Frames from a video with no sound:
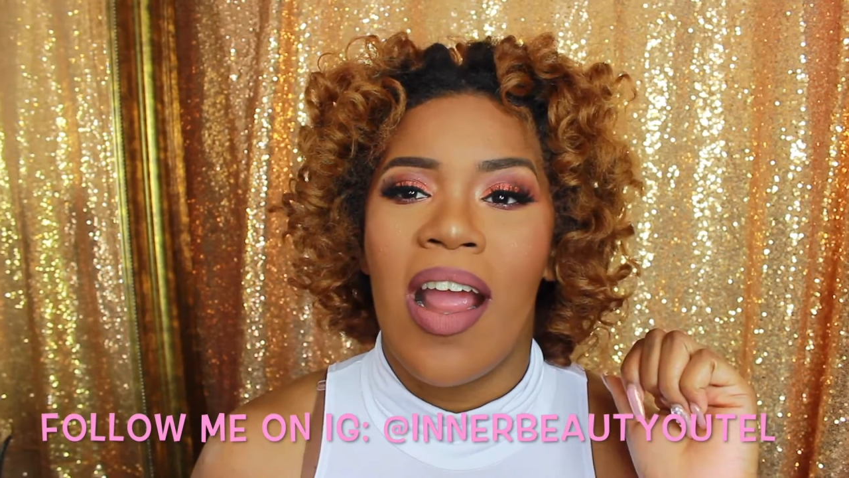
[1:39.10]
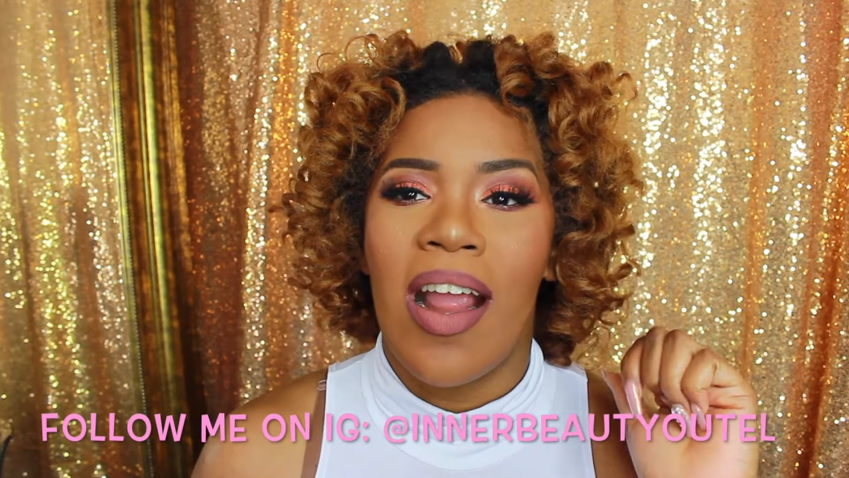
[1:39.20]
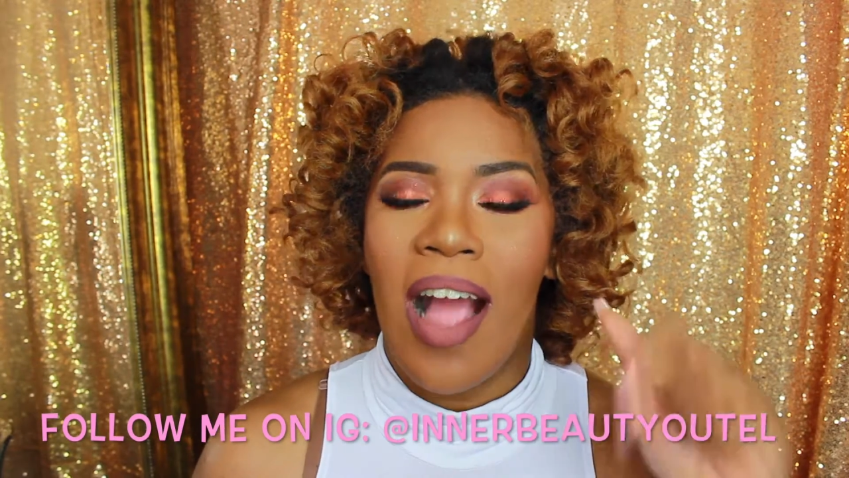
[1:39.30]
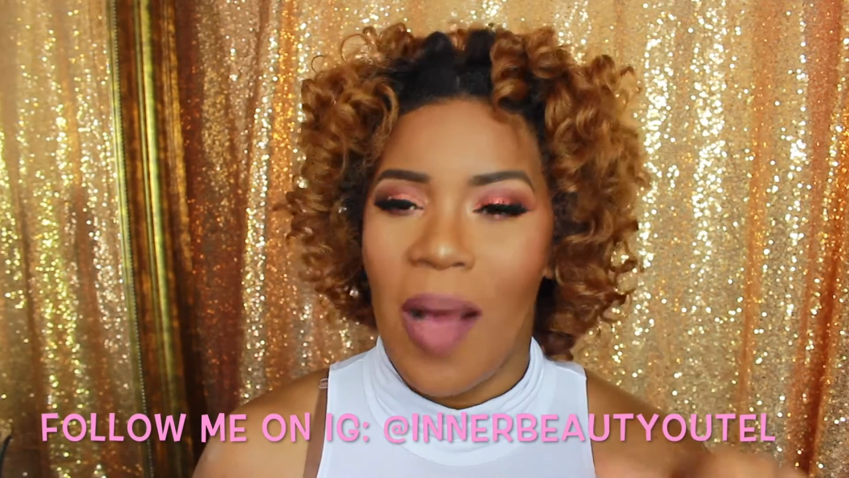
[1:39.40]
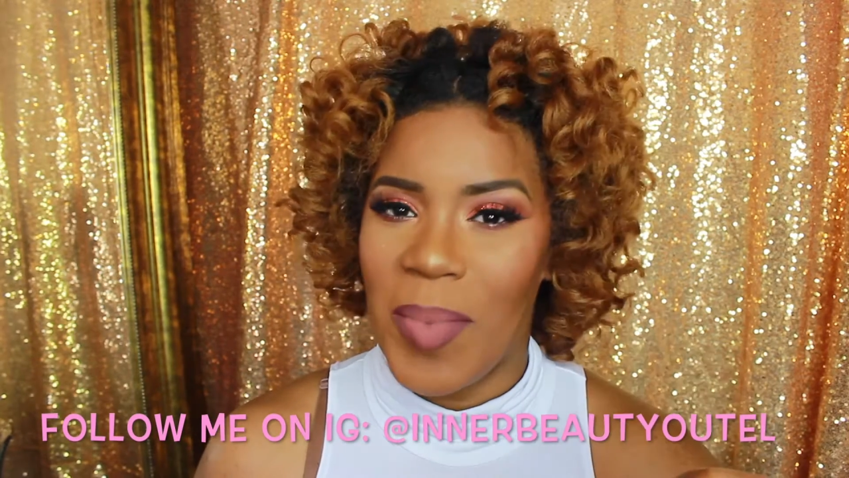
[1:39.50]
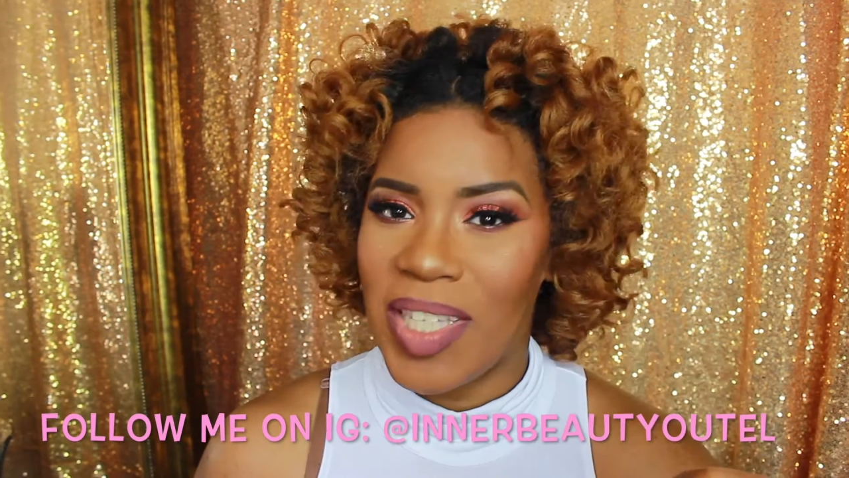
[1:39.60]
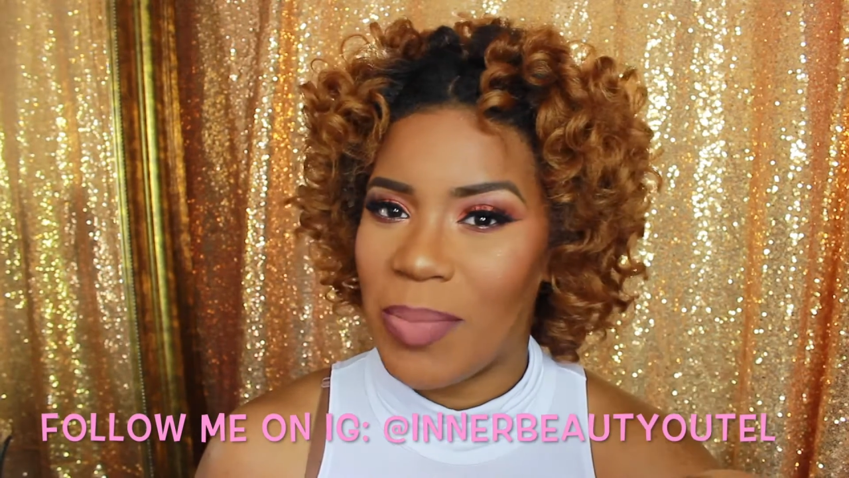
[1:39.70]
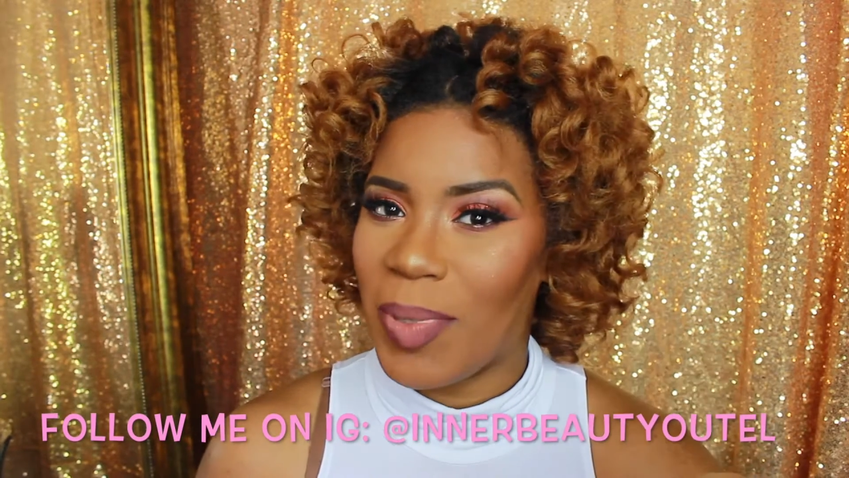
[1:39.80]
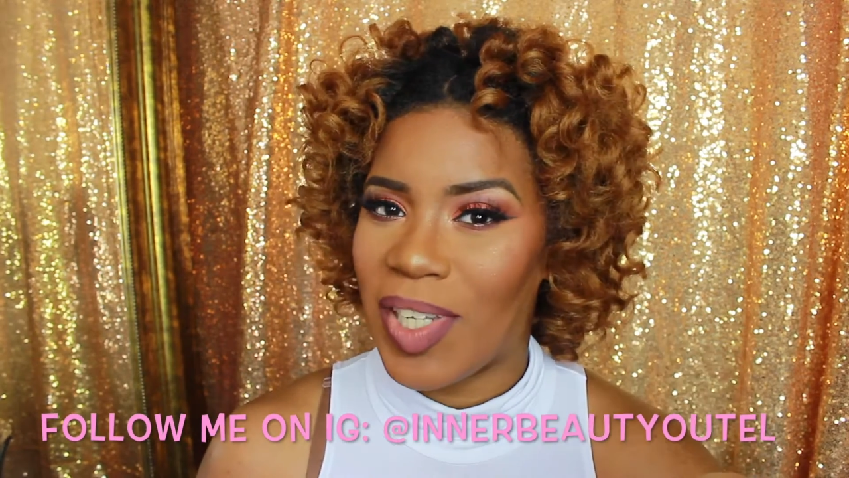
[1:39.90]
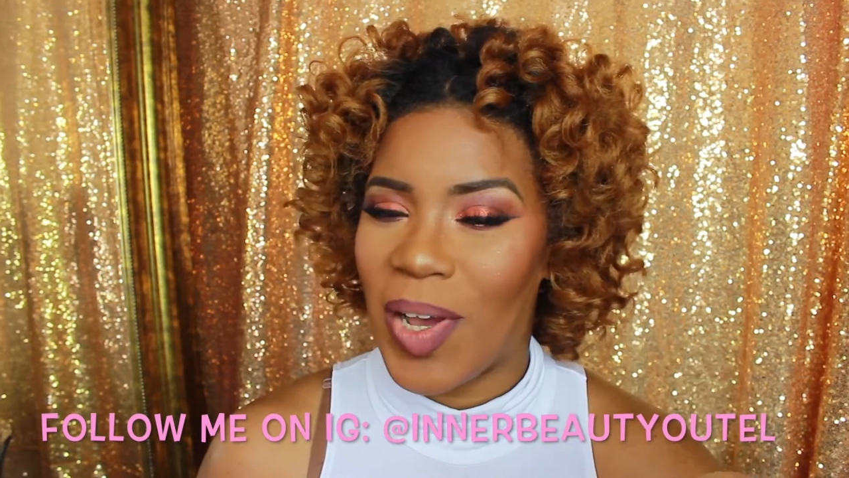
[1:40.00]
comments
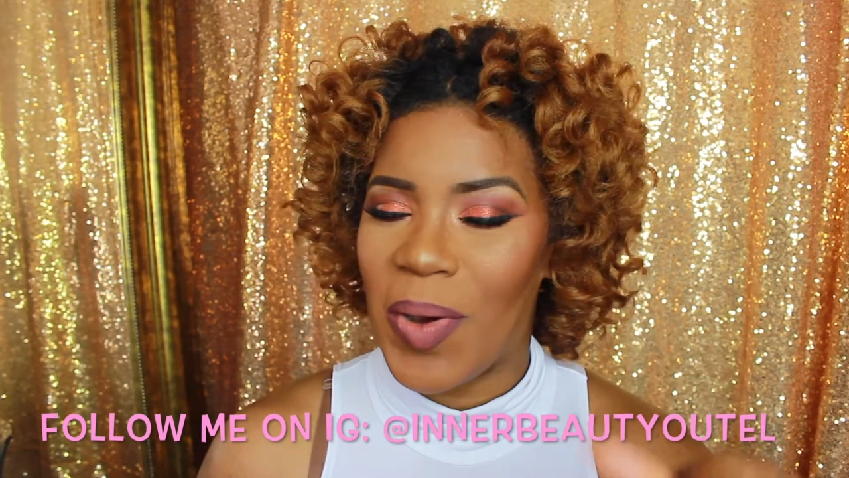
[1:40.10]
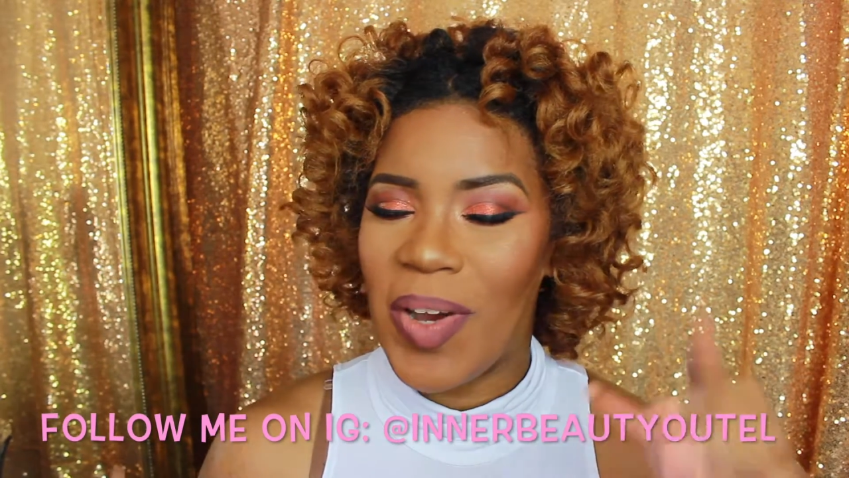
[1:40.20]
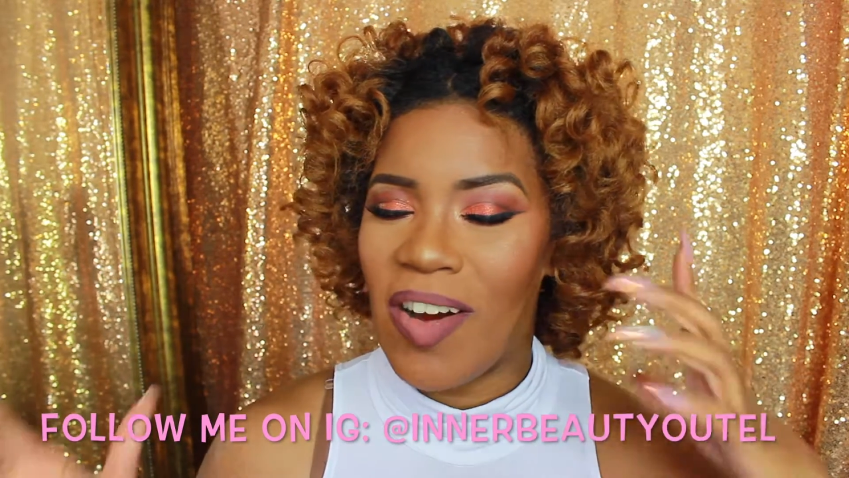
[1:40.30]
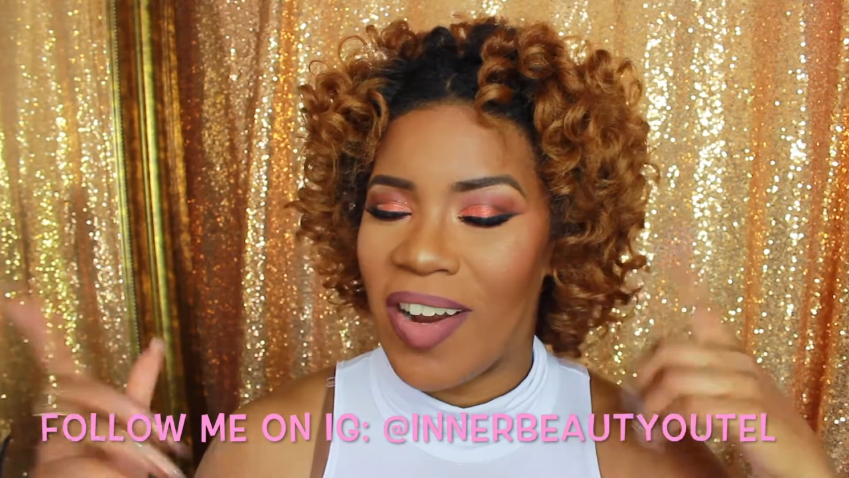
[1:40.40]
below